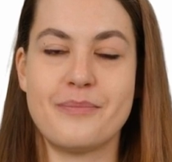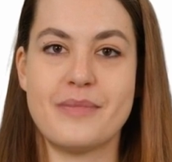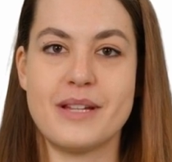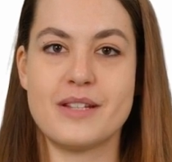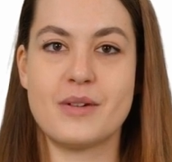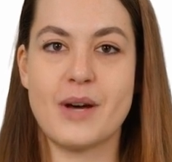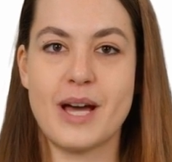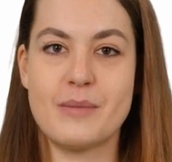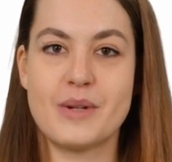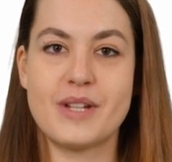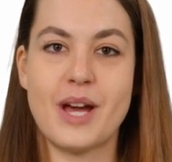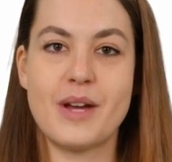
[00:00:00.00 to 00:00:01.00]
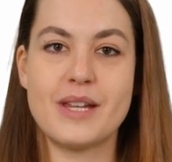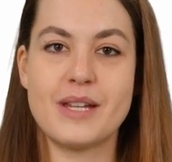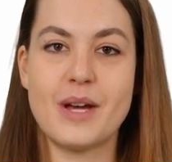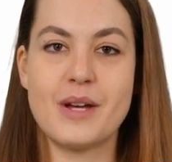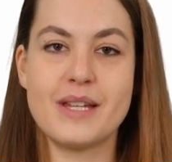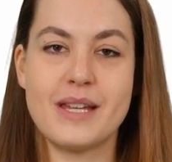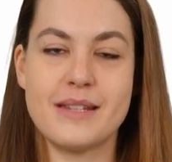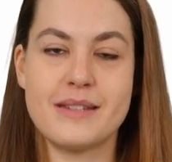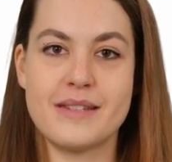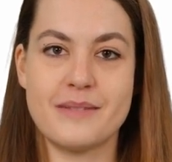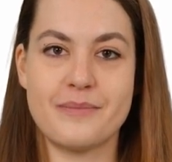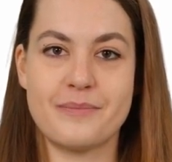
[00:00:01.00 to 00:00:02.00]
Describe your target
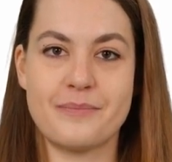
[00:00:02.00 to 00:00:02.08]
audience.